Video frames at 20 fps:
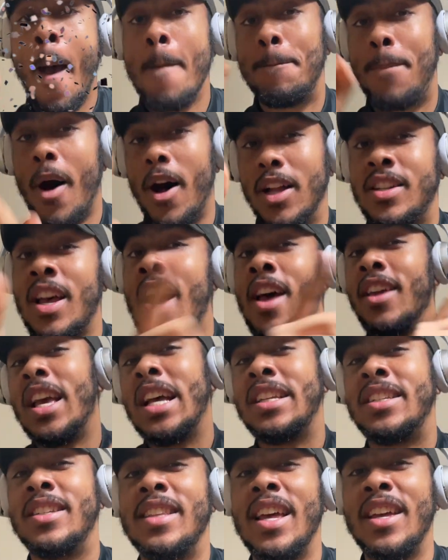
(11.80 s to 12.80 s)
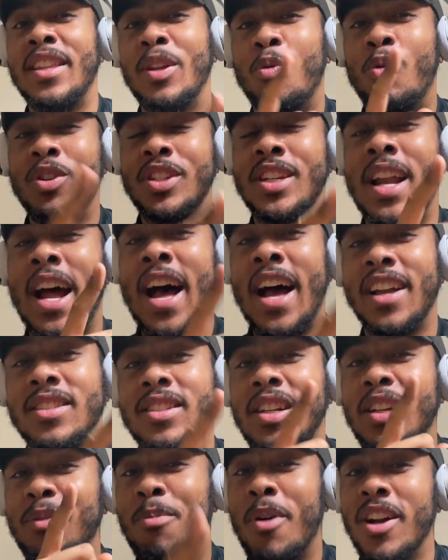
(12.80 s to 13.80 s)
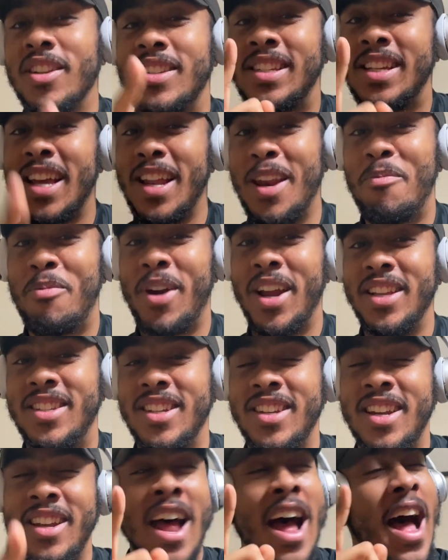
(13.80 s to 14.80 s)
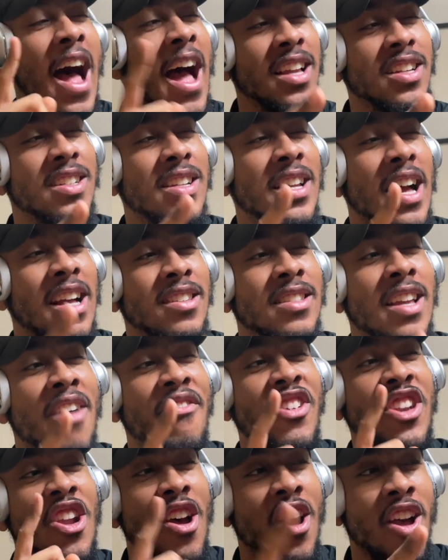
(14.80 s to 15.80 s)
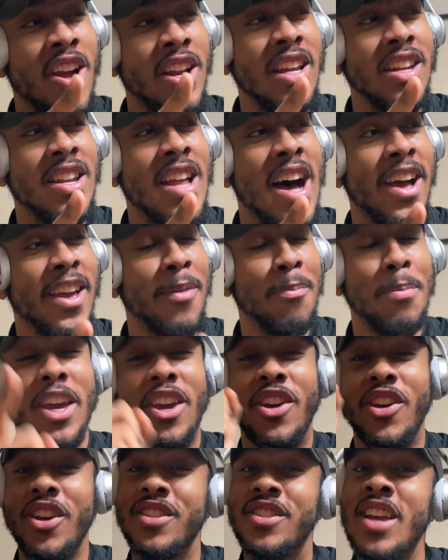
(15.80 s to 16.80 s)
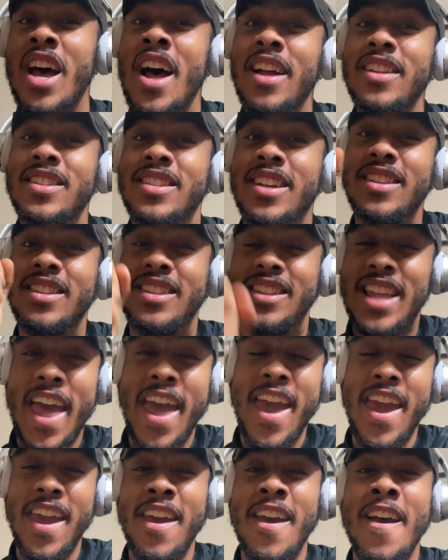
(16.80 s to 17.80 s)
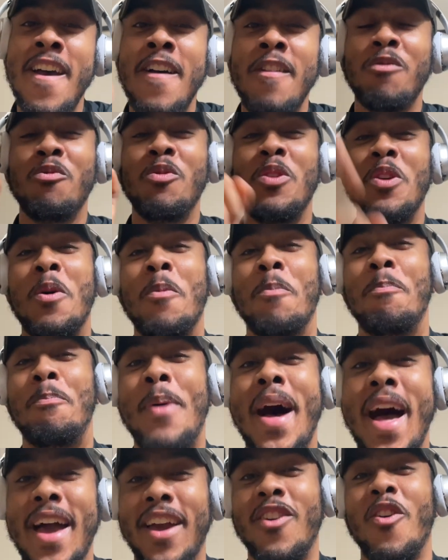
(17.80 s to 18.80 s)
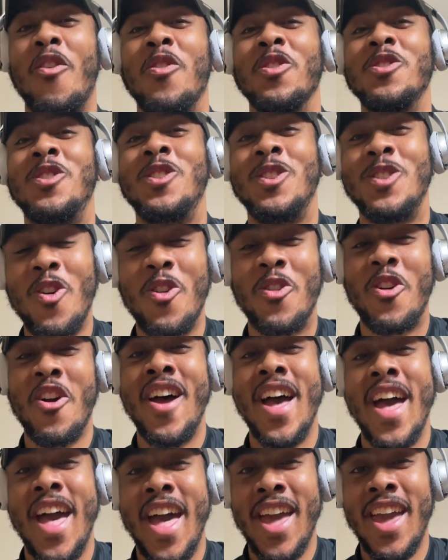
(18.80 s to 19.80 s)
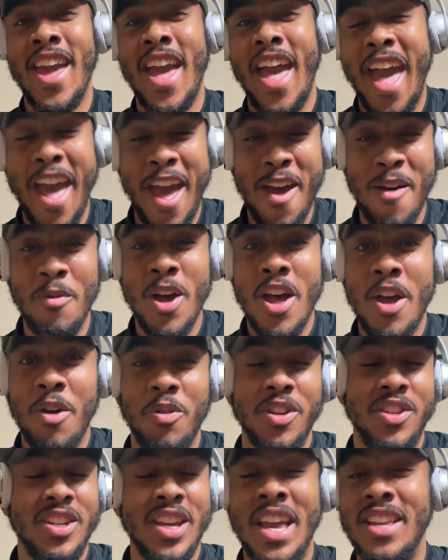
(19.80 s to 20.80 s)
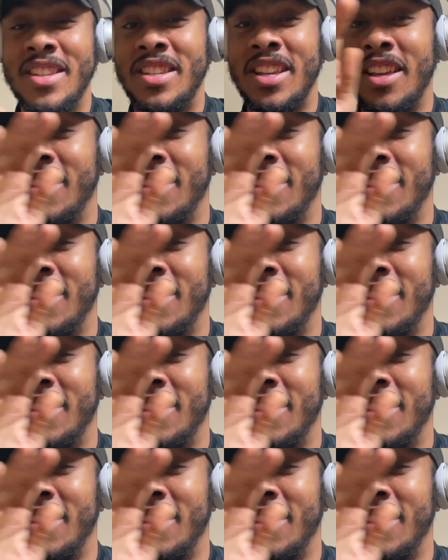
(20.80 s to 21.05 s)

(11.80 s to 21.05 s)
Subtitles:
But yesterday there wasn't actually much celebrated, and I actually had to have an early night because today we are back on Soccer AM, which is